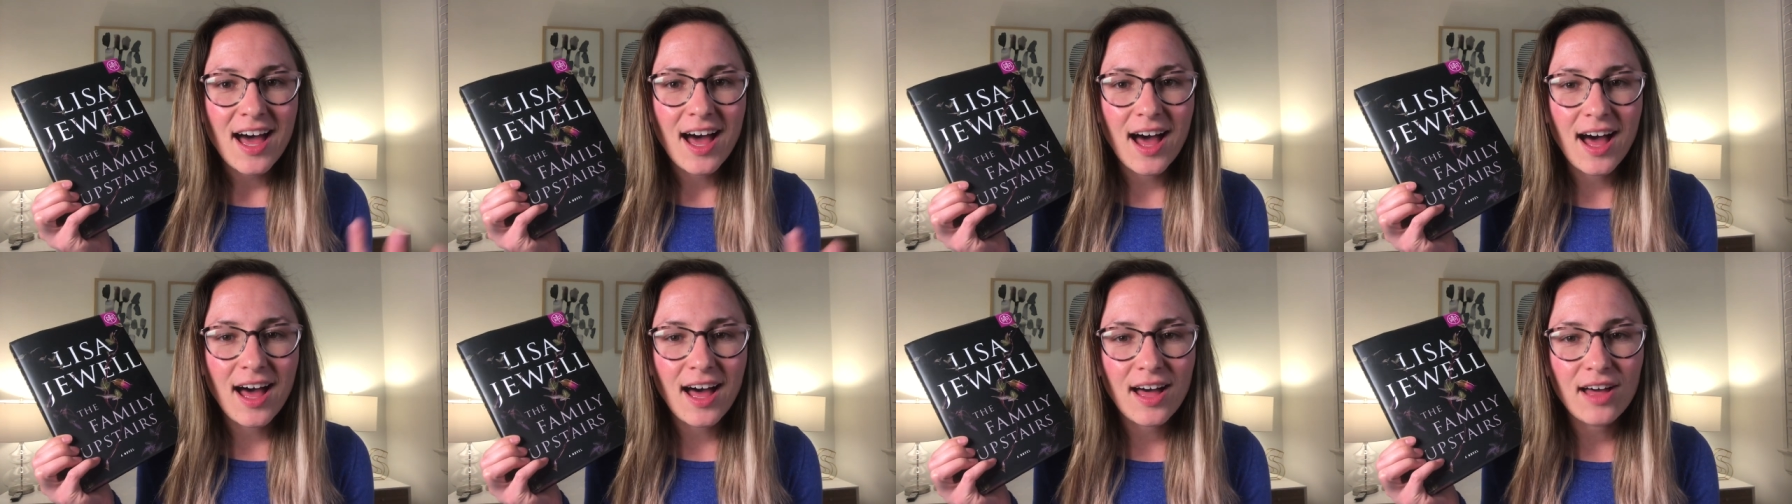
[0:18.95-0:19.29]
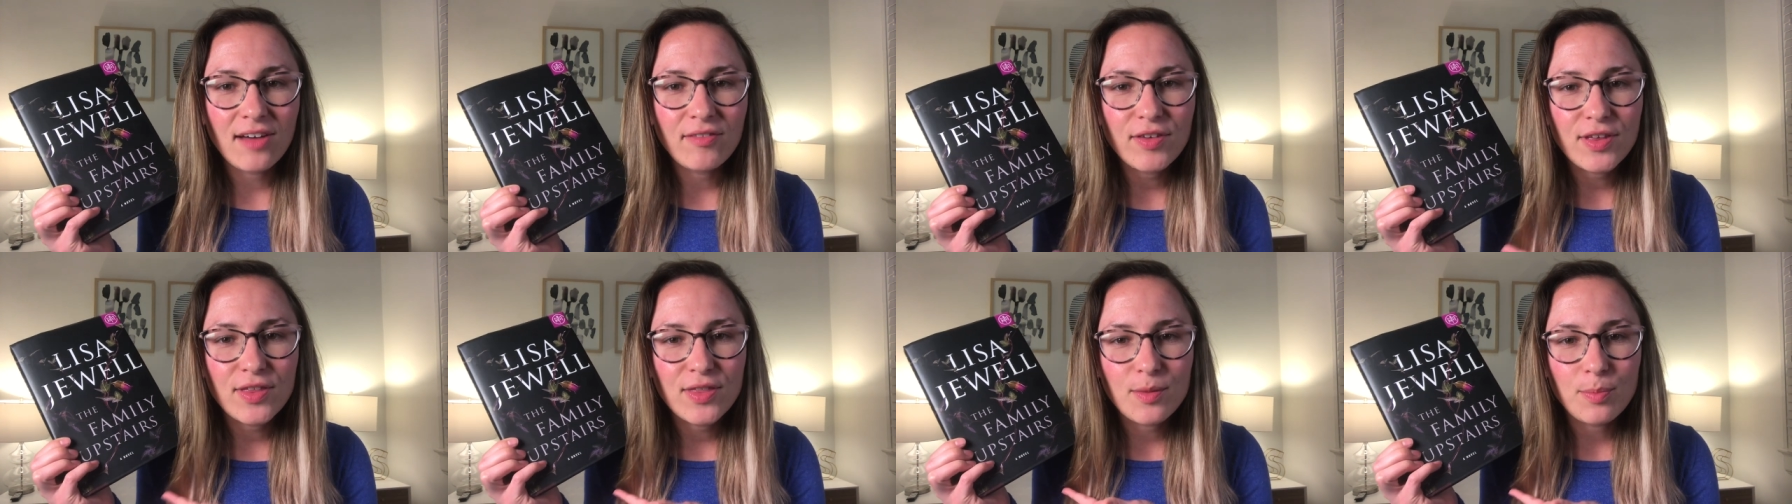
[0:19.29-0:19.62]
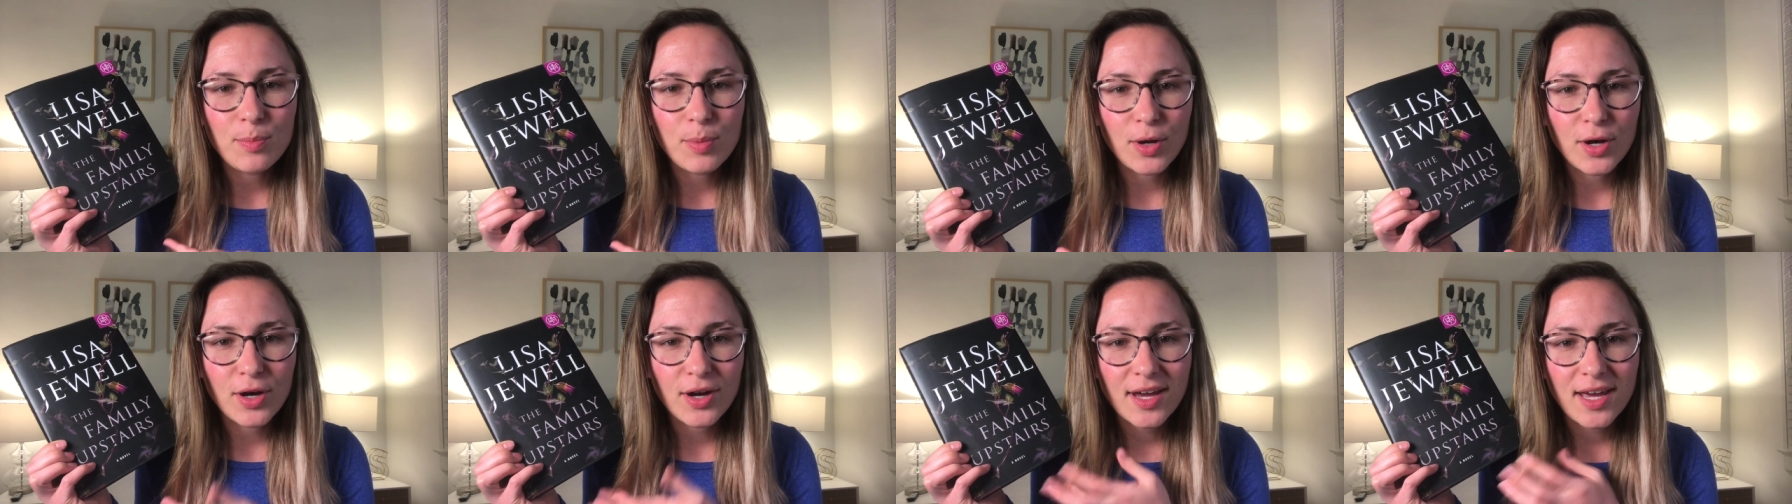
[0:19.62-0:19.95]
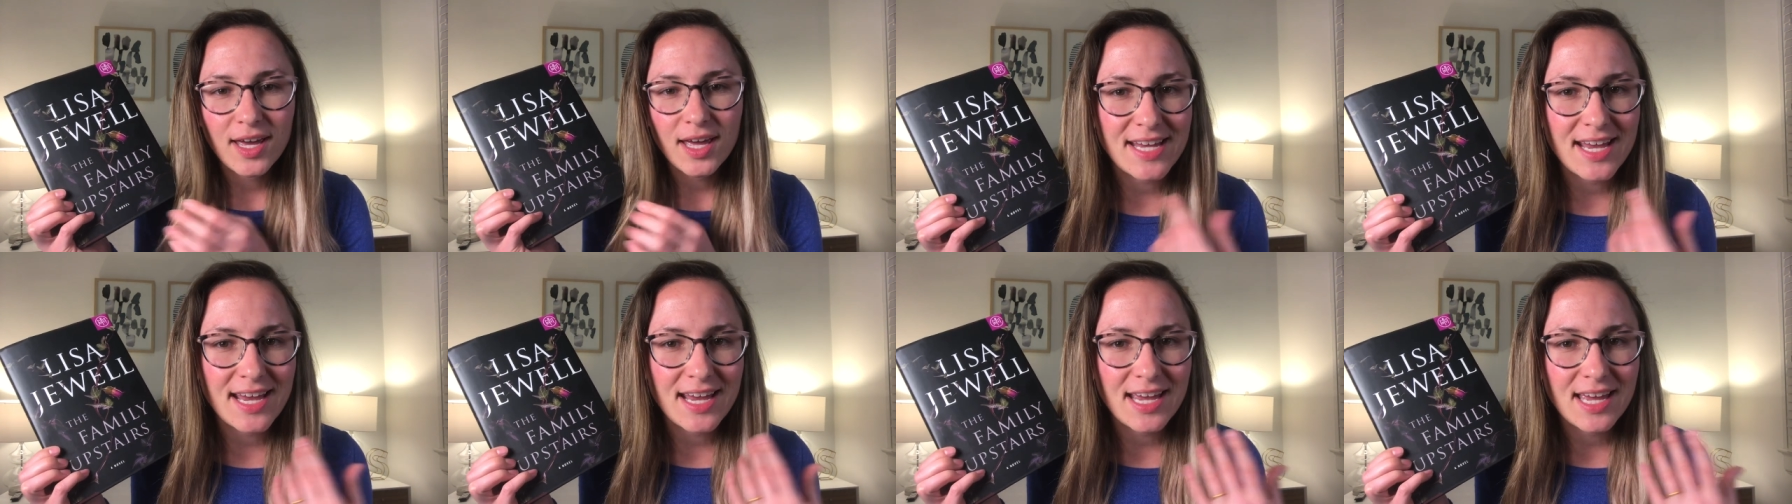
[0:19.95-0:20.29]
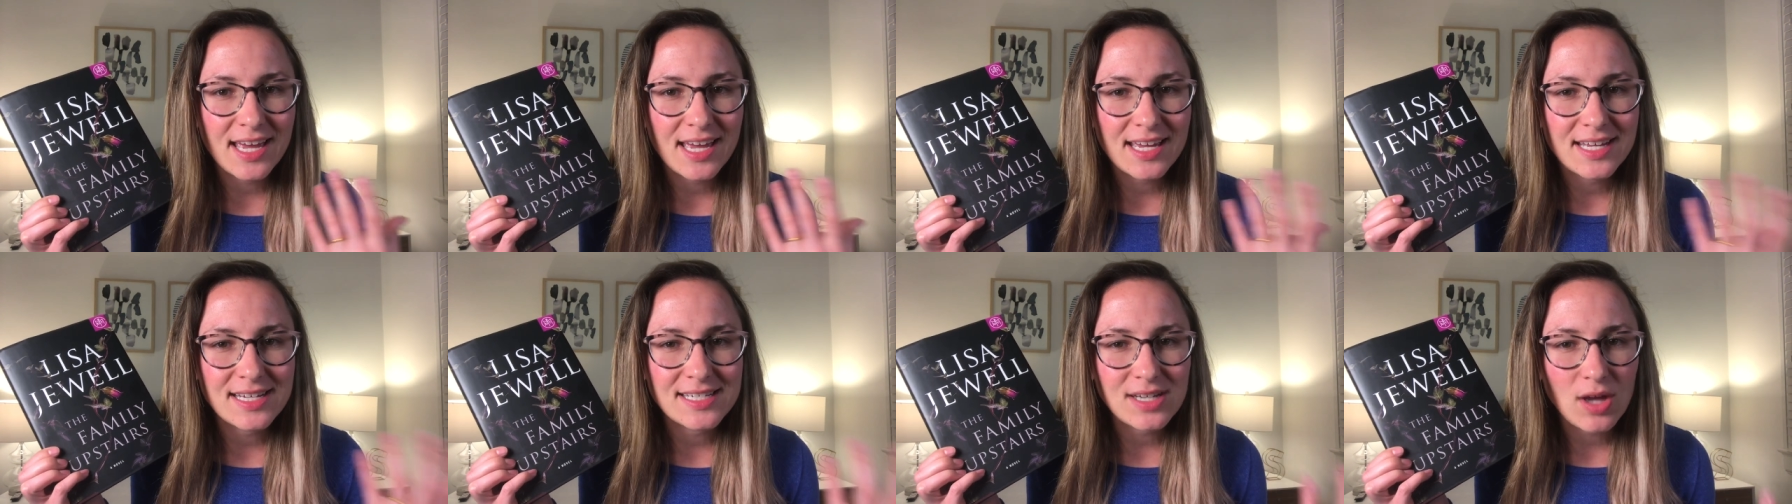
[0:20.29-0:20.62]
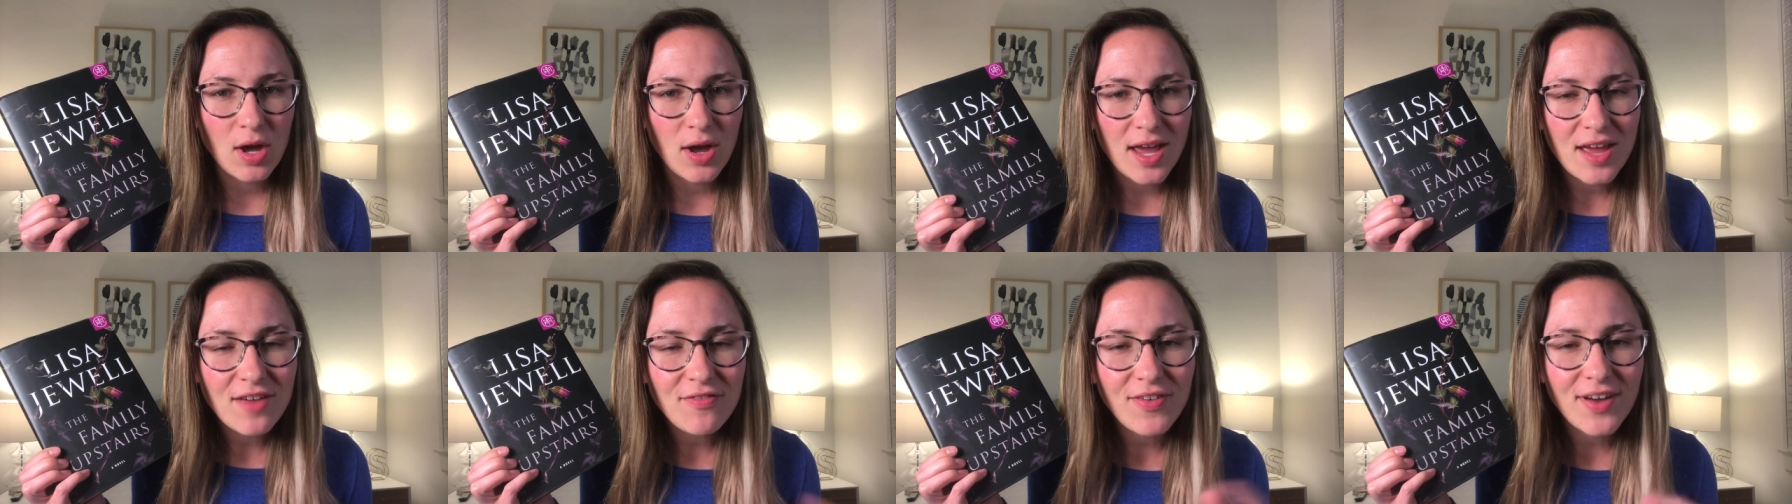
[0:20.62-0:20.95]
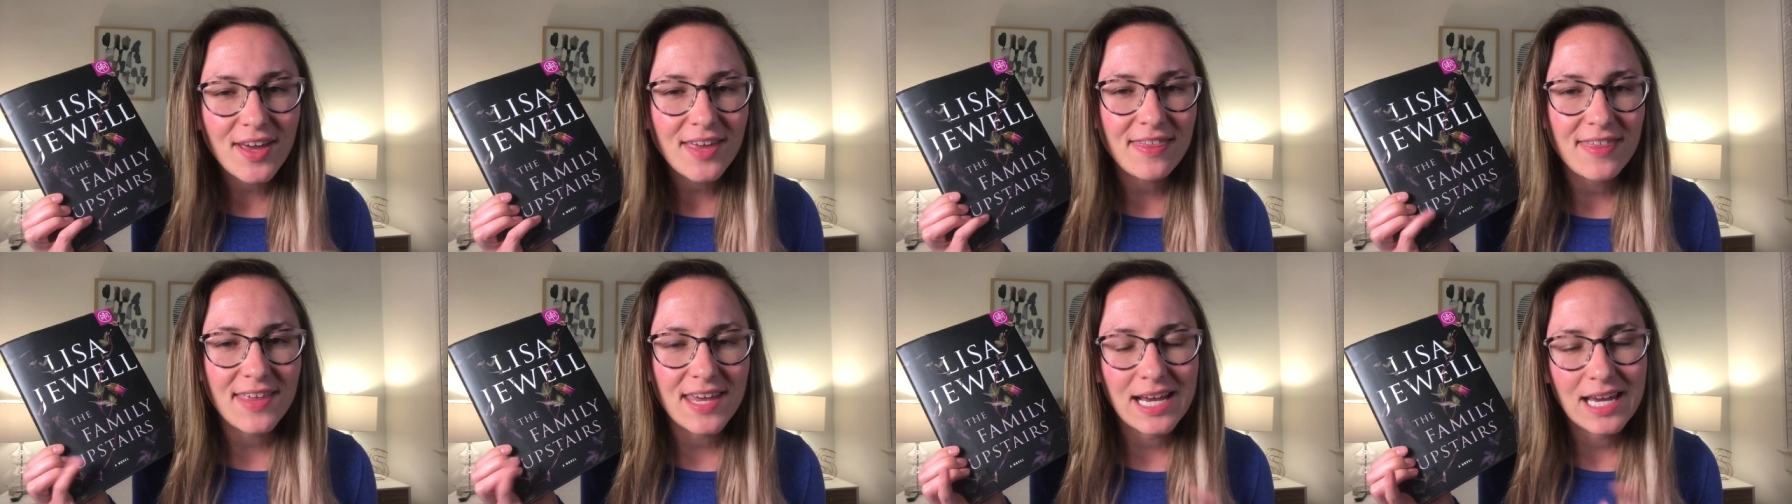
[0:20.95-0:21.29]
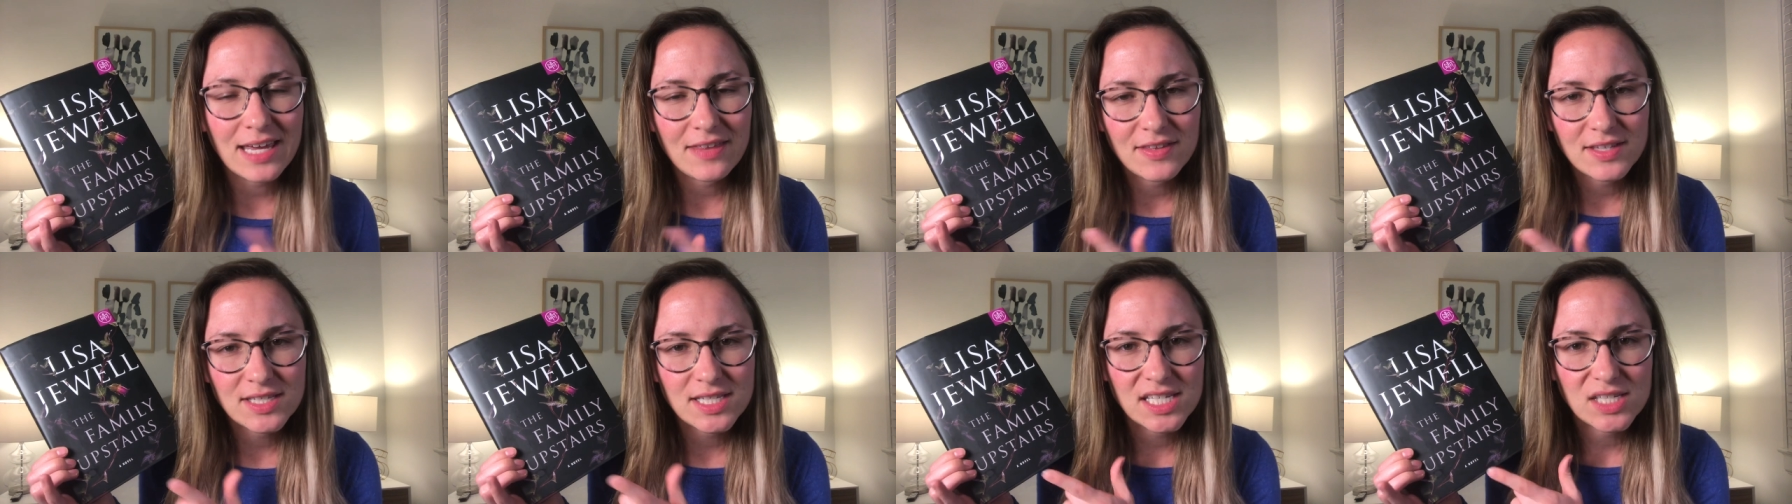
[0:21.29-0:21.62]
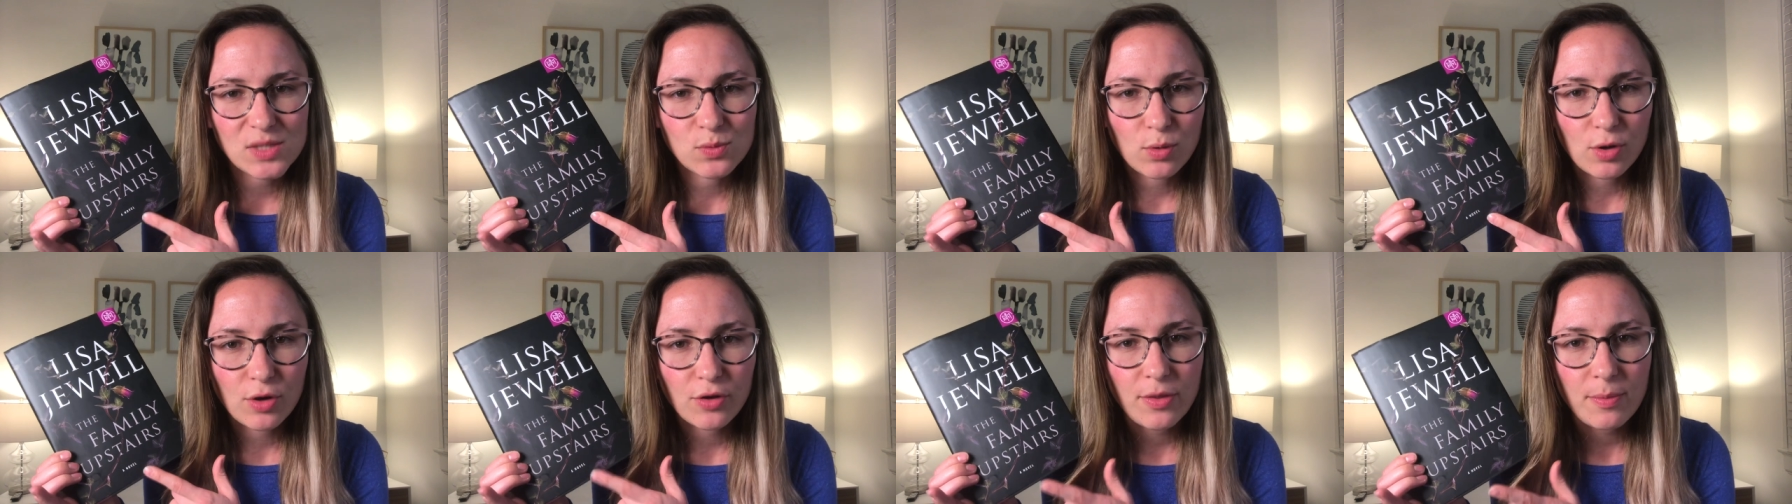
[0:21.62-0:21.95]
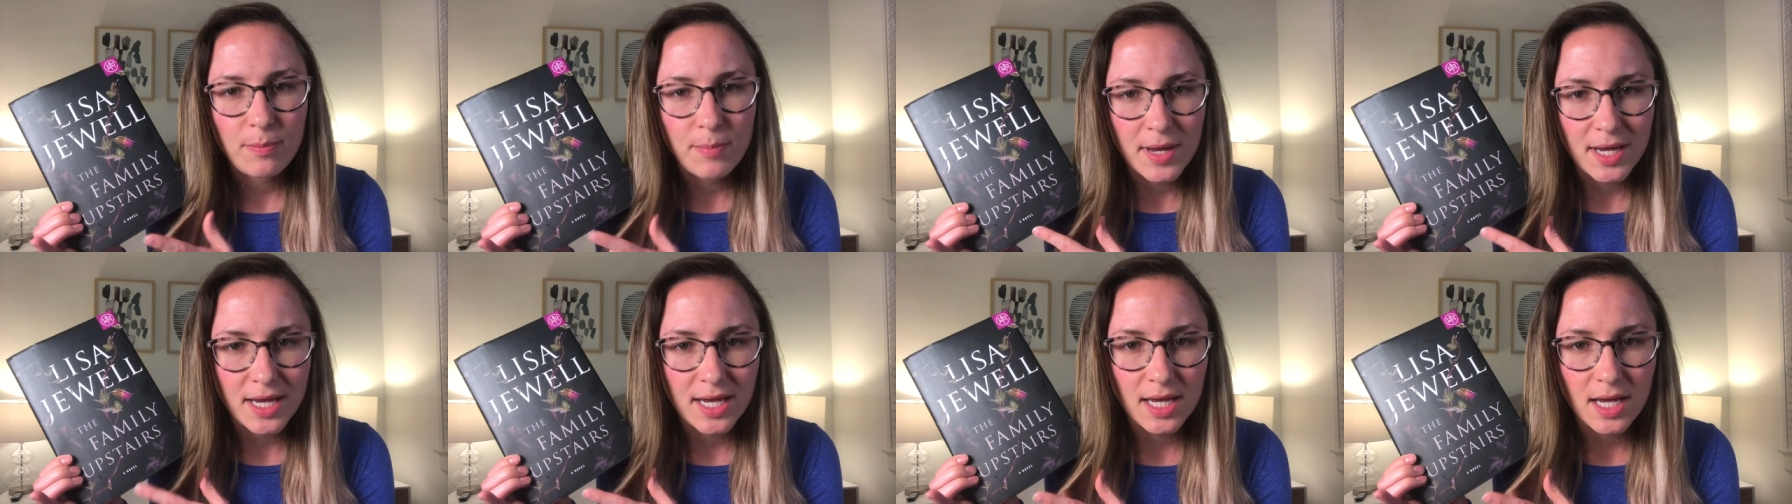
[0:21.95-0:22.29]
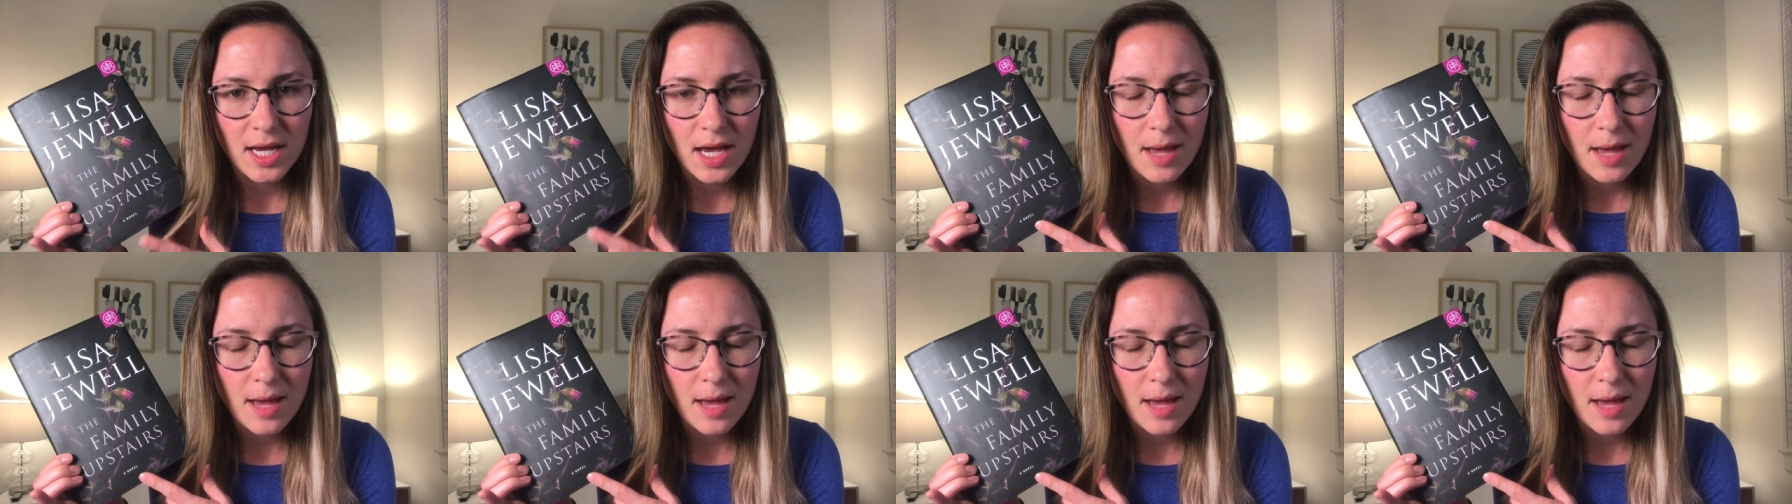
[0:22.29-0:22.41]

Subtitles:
of the book and if I think this is worth picking